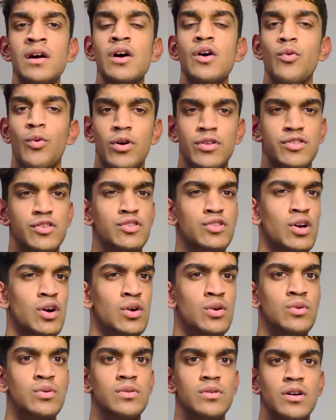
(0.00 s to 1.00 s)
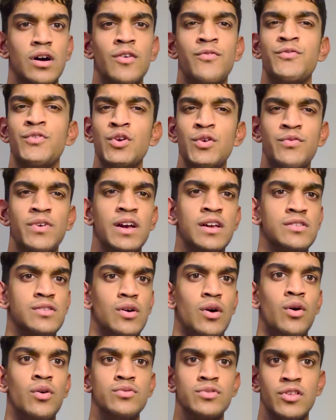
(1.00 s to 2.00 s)
once you know a few things
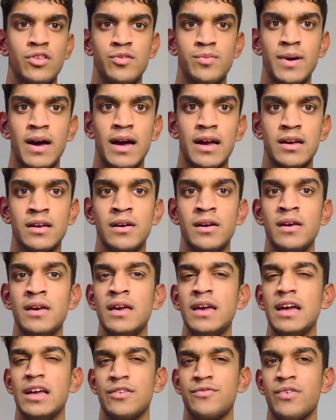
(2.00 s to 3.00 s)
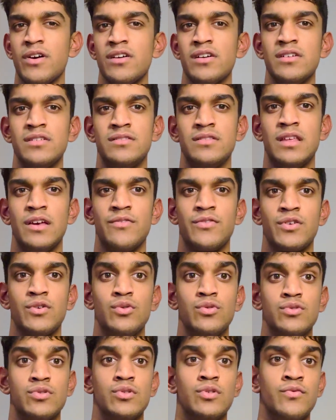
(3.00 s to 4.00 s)
on the spec, it's very
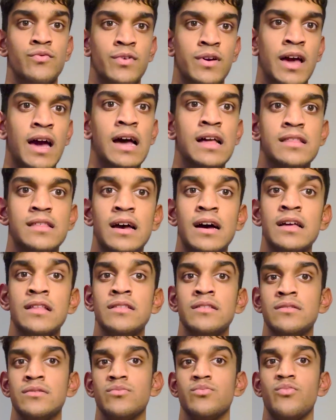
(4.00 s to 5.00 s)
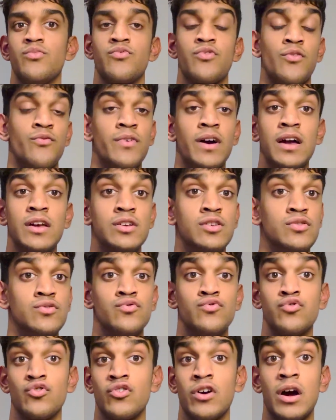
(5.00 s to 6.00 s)
difficult to forget, and from there you can
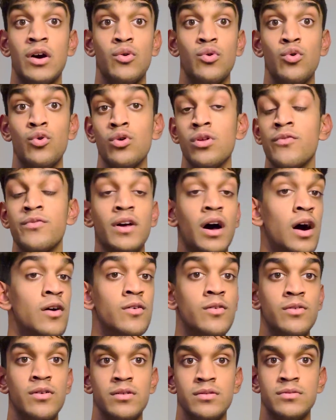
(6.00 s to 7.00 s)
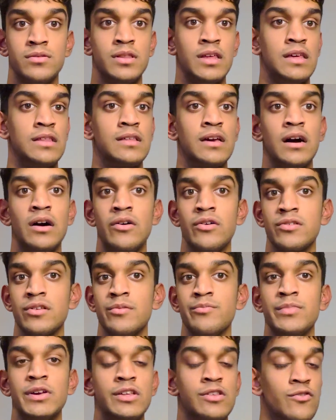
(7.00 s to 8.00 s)
draw out all of the other details
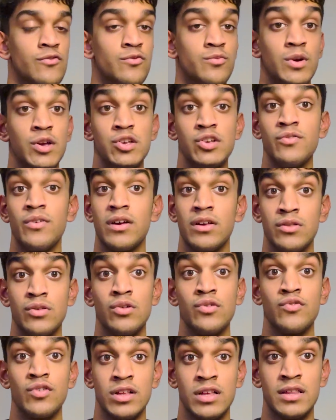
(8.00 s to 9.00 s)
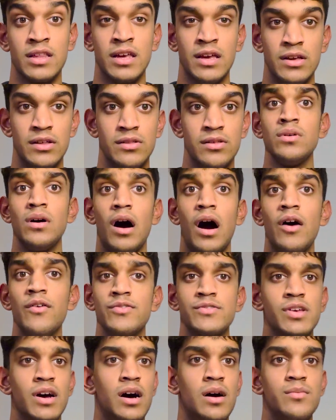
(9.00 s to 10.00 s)
and pieces of information that you do really need. Other
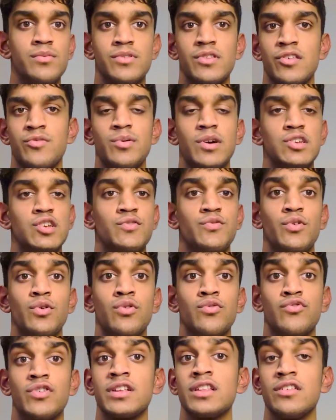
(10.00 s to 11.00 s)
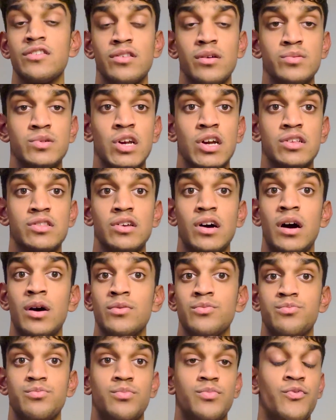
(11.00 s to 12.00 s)
times, especially for written subjects,
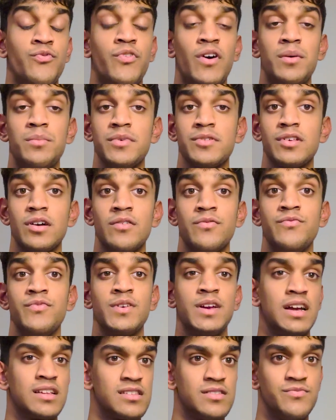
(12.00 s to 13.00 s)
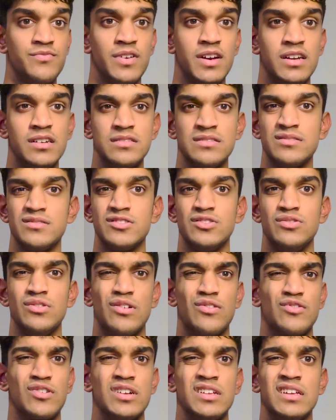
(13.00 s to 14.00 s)
I'll find myself forgetting things,
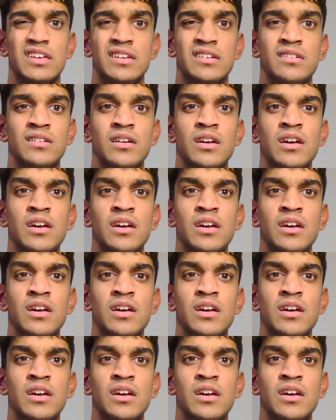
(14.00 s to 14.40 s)
not really